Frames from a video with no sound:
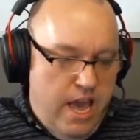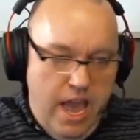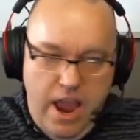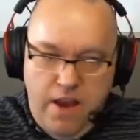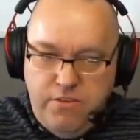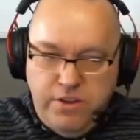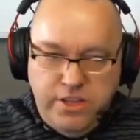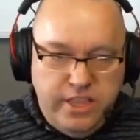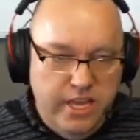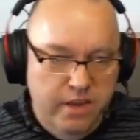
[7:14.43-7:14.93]

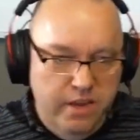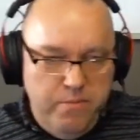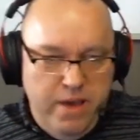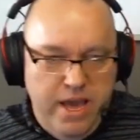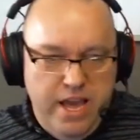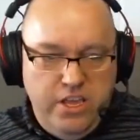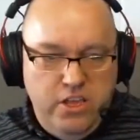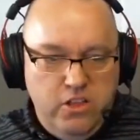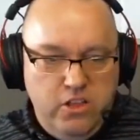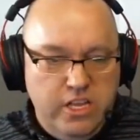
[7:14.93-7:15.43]
everything
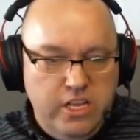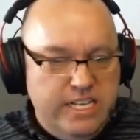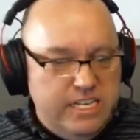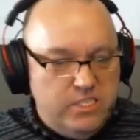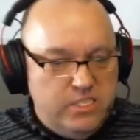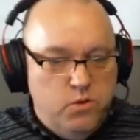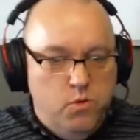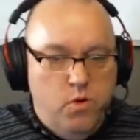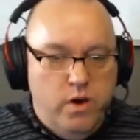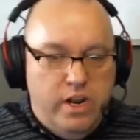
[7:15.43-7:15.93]
manual and
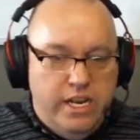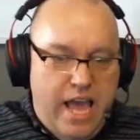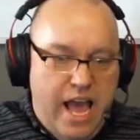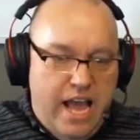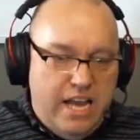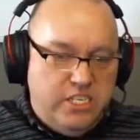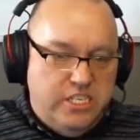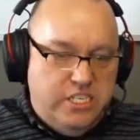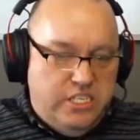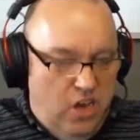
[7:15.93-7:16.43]
doesn't want to
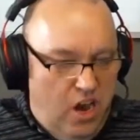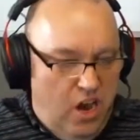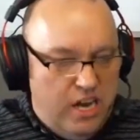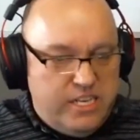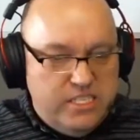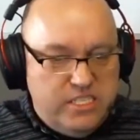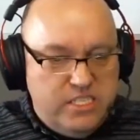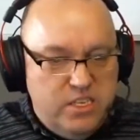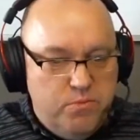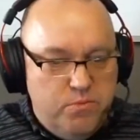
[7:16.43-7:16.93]
actually talk
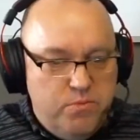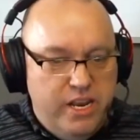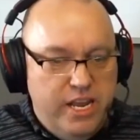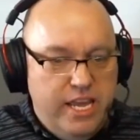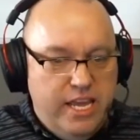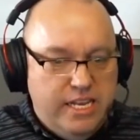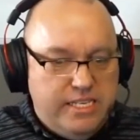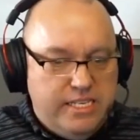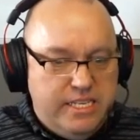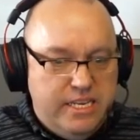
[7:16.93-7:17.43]
to
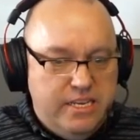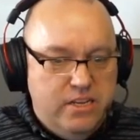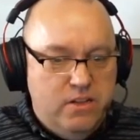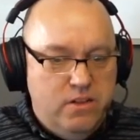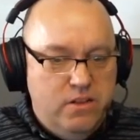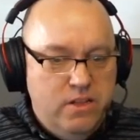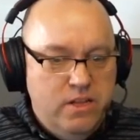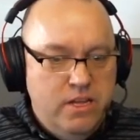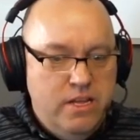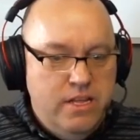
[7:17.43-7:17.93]
somebody
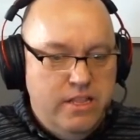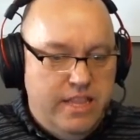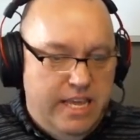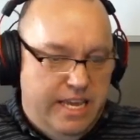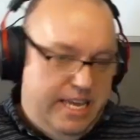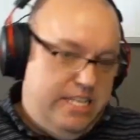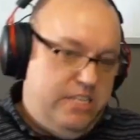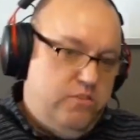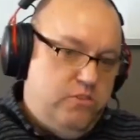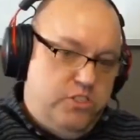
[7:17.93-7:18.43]
until they
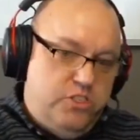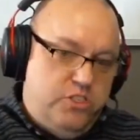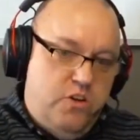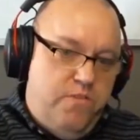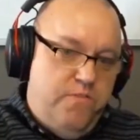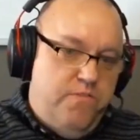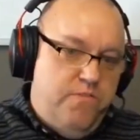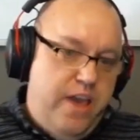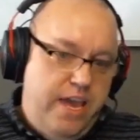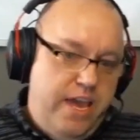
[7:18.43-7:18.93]
get to a
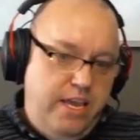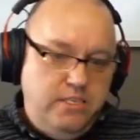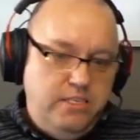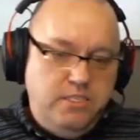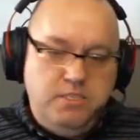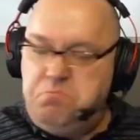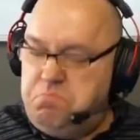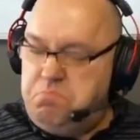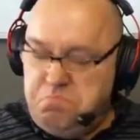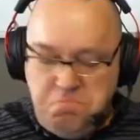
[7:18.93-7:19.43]
certain
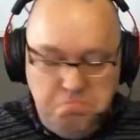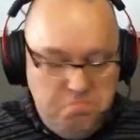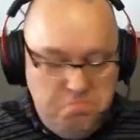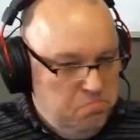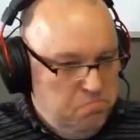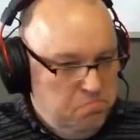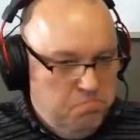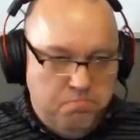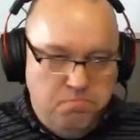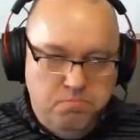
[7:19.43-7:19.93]
phase,
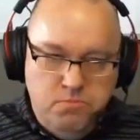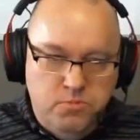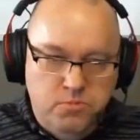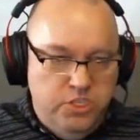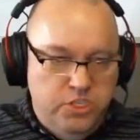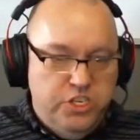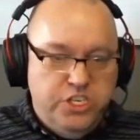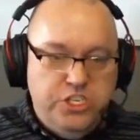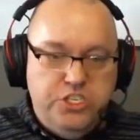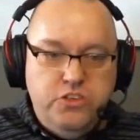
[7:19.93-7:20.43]

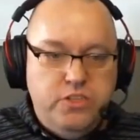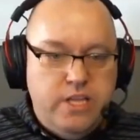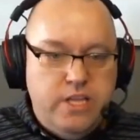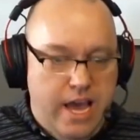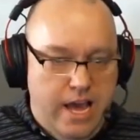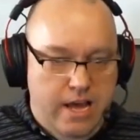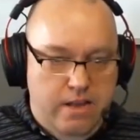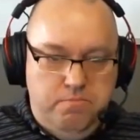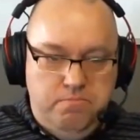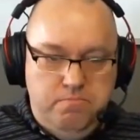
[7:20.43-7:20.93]
you could do
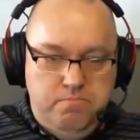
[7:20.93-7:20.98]
that.